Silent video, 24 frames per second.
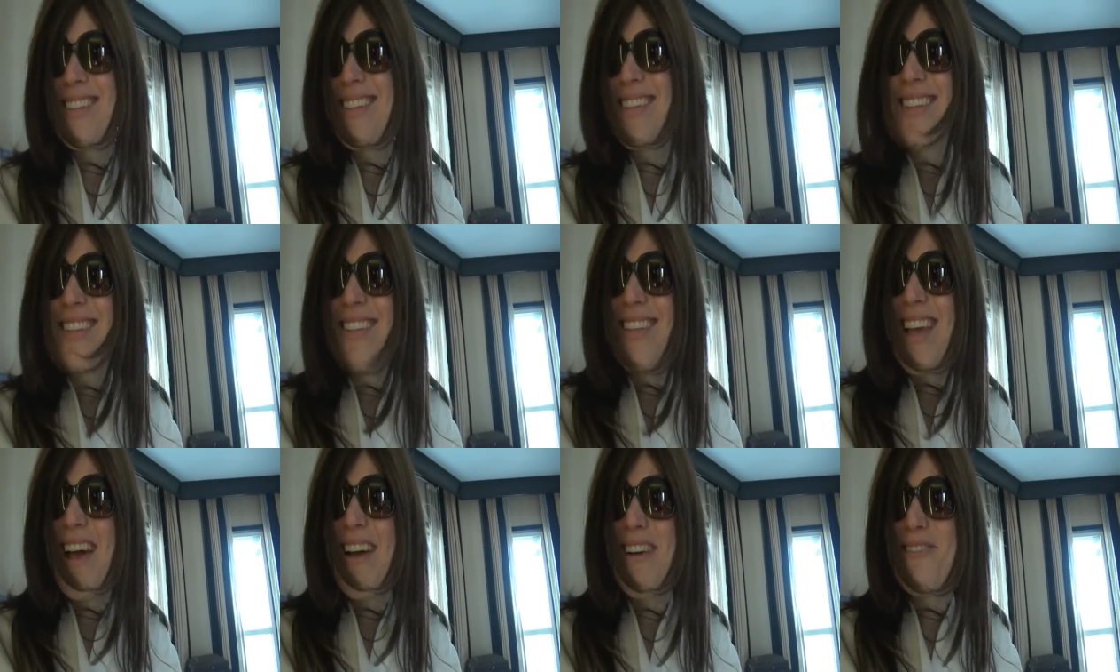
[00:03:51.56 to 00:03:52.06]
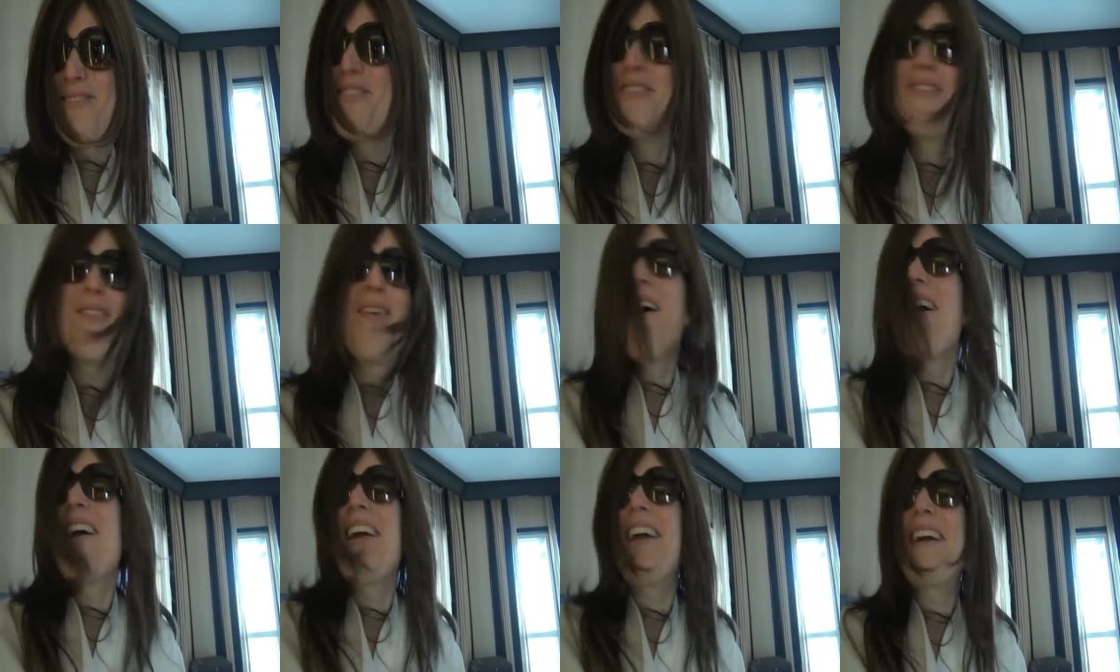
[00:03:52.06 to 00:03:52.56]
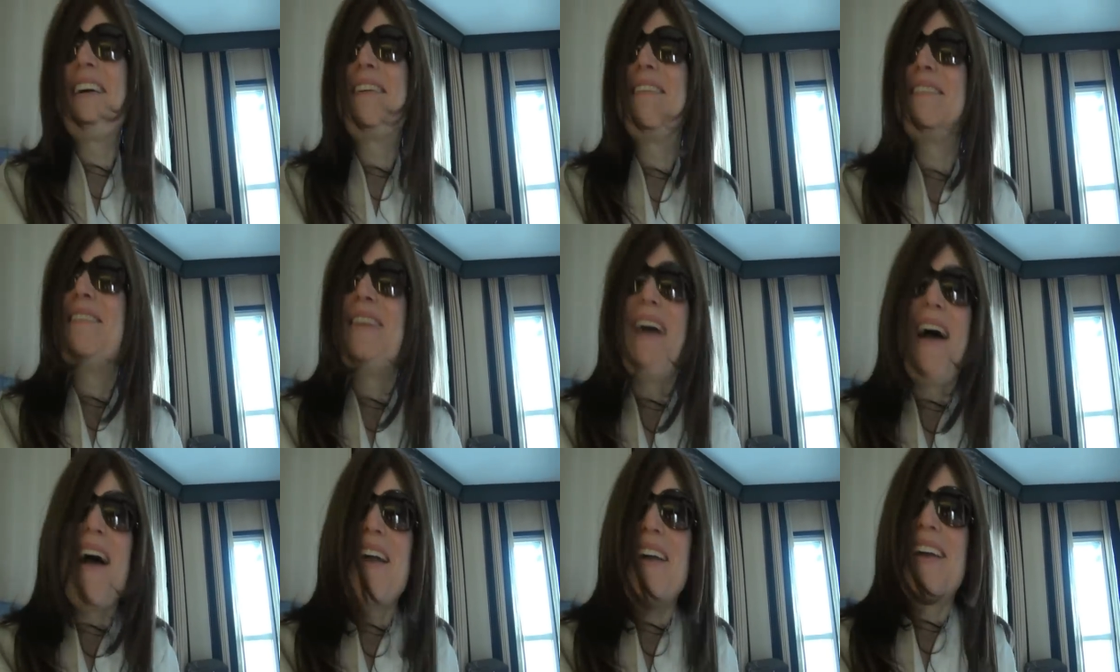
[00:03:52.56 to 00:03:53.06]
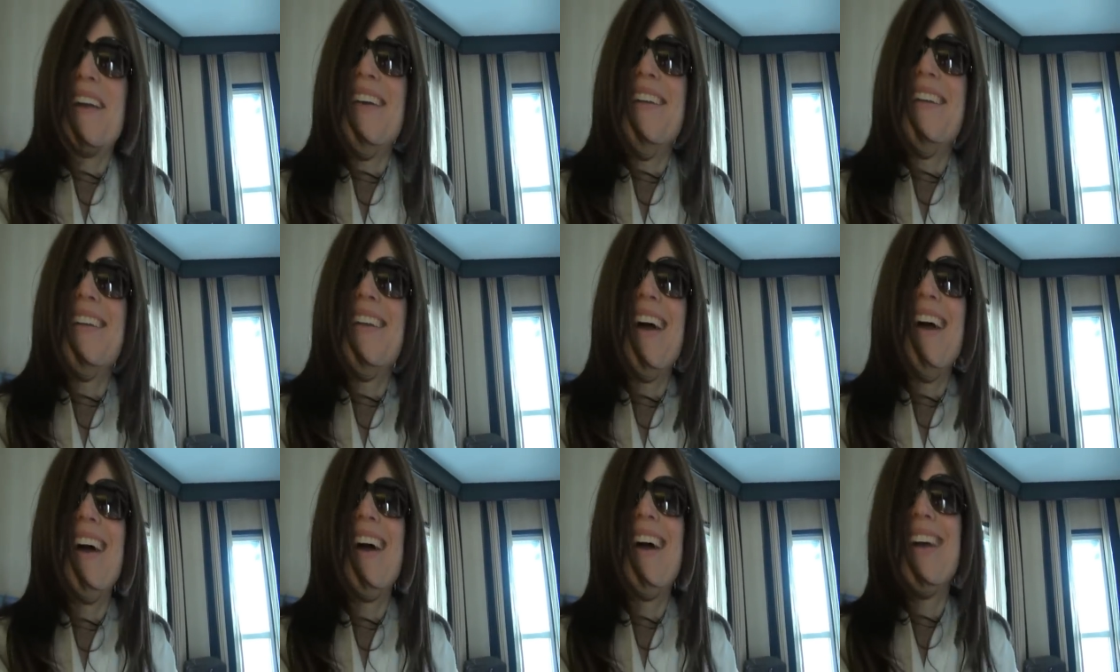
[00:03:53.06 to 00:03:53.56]
and the sounds so I can, I can
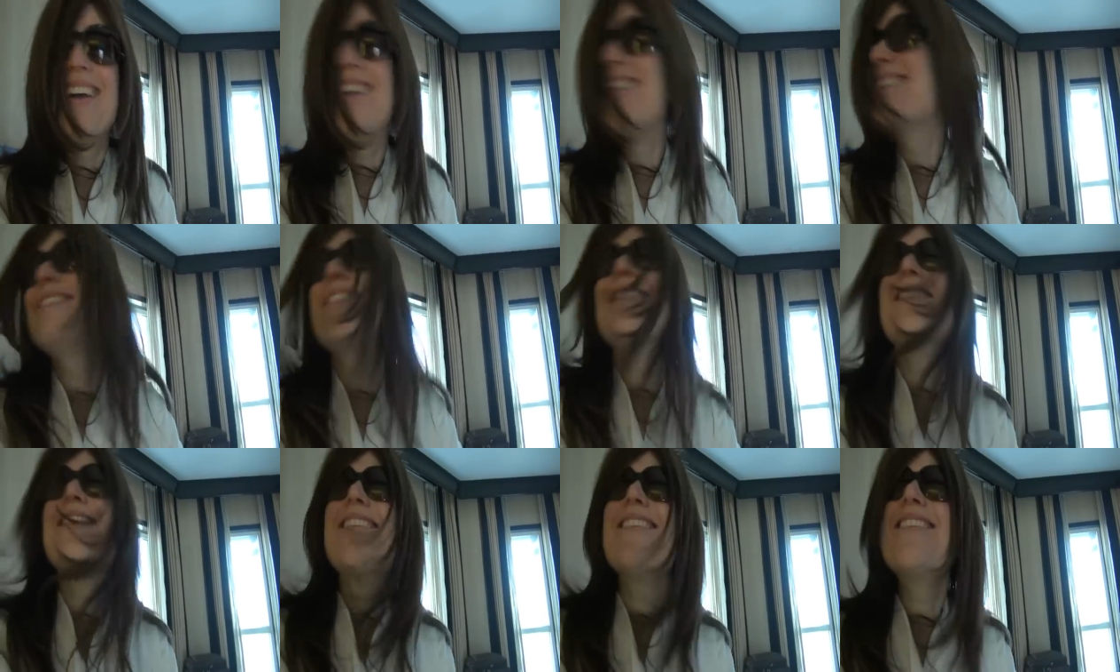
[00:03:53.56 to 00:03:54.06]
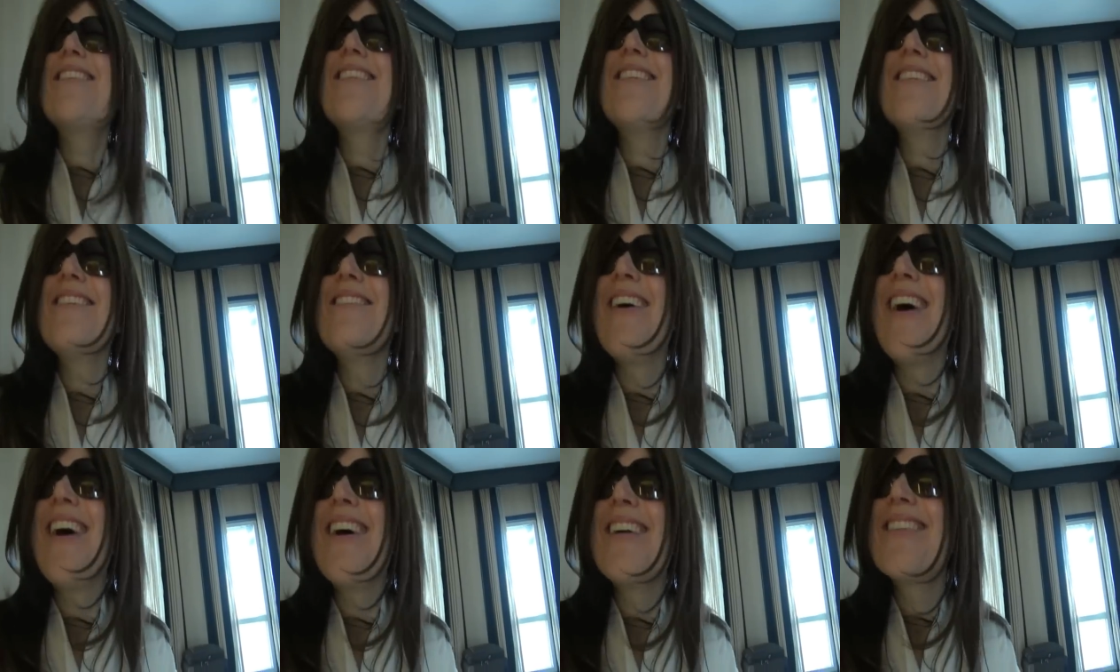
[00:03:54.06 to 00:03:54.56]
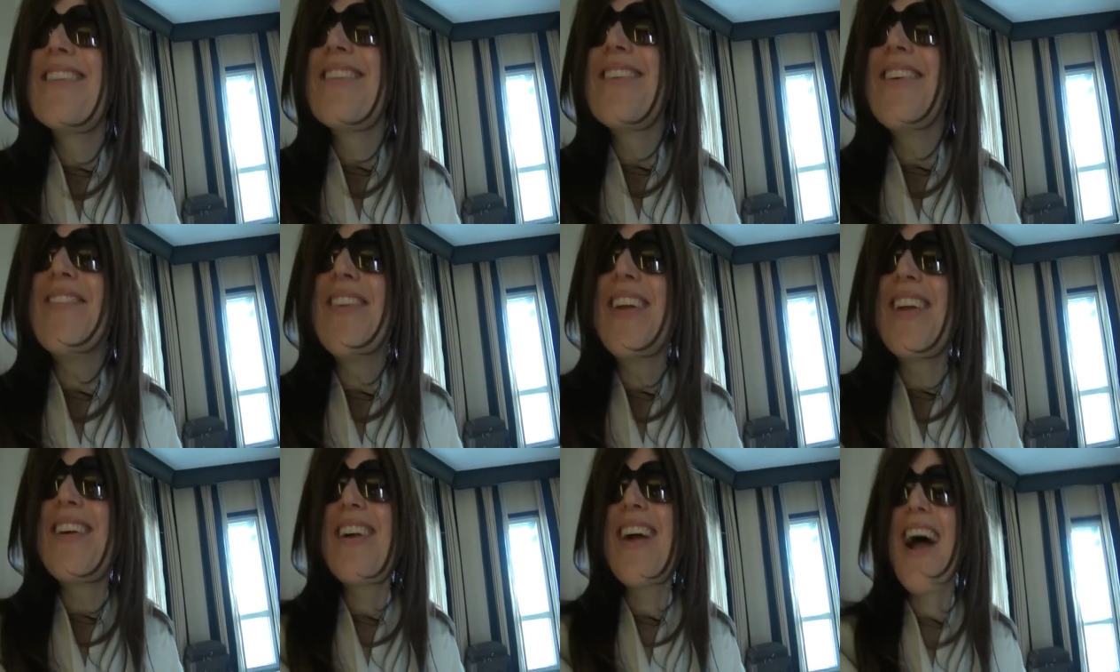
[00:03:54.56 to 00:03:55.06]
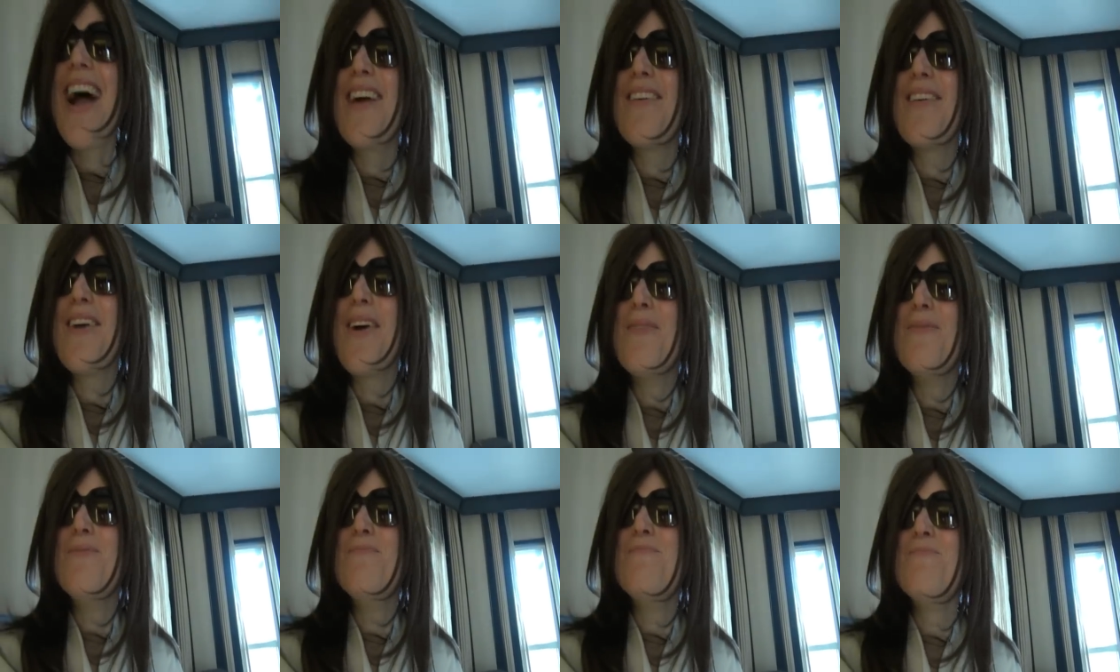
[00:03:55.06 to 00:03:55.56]
uh, introduce you all to a bit of
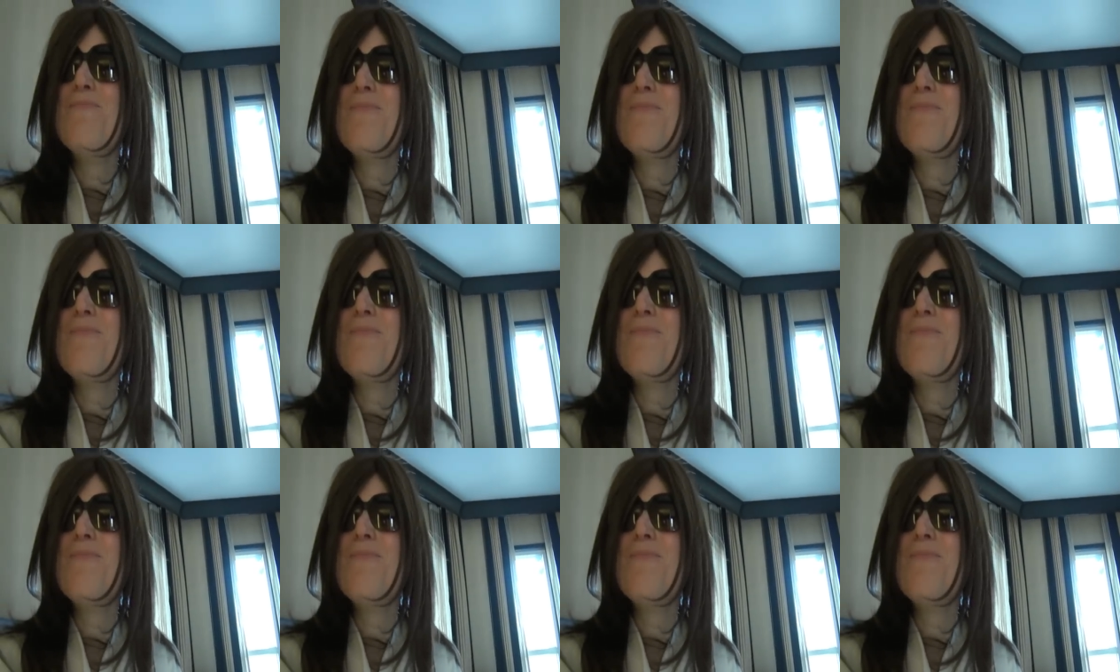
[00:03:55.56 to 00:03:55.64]
Cairo.